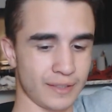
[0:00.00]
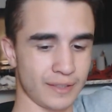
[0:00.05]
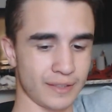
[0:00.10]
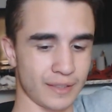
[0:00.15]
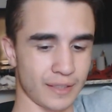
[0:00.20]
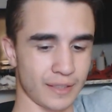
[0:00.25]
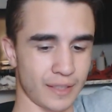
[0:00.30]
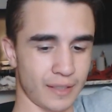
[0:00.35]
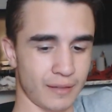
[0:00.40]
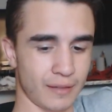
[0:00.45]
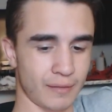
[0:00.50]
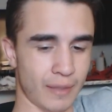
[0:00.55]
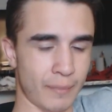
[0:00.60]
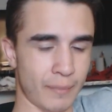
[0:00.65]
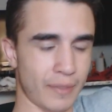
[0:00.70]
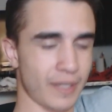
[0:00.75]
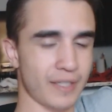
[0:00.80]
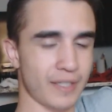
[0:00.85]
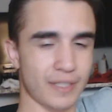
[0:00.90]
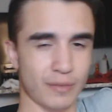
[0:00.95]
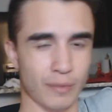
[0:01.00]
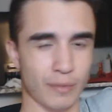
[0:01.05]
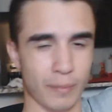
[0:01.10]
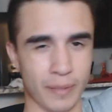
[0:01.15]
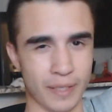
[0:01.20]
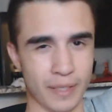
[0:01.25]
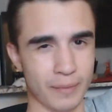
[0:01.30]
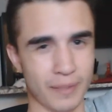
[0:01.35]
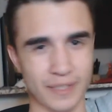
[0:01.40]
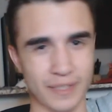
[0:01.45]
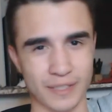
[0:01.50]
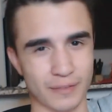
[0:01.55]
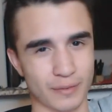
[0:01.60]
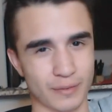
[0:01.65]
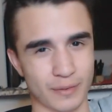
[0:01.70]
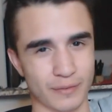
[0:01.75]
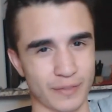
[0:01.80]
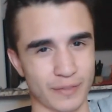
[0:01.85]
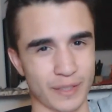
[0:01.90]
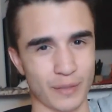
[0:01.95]
I might have just repeated myself in the
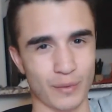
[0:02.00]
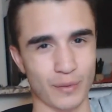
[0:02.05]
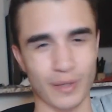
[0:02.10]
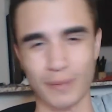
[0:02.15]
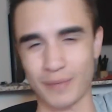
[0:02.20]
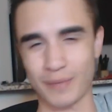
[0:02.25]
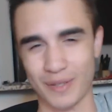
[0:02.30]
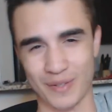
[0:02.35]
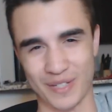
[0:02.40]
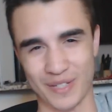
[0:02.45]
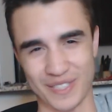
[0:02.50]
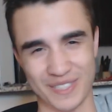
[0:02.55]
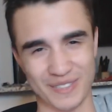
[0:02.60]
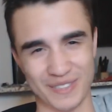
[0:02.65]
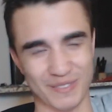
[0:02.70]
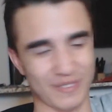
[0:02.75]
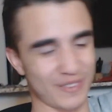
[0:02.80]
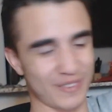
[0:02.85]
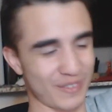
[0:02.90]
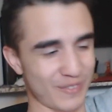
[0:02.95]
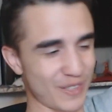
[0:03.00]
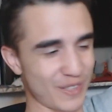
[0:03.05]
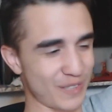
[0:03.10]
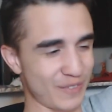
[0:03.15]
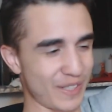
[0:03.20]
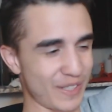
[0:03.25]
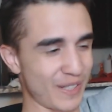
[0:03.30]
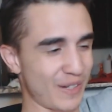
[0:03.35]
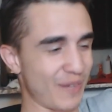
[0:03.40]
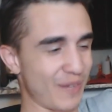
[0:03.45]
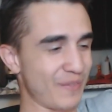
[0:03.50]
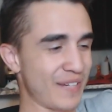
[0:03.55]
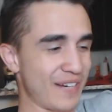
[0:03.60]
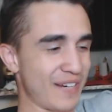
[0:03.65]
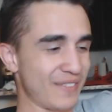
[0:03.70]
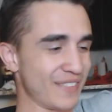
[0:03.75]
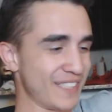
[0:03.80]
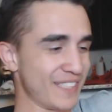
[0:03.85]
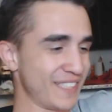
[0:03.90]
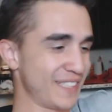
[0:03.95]
video one. I'm not really sure. For the first video, I'm not
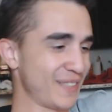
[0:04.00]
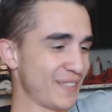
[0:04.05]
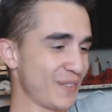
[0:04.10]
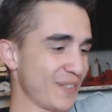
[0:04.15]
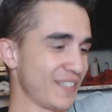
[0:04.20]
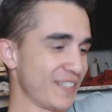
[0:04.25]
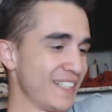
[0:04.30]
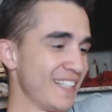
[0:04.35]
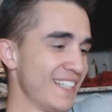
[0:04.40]
really sure.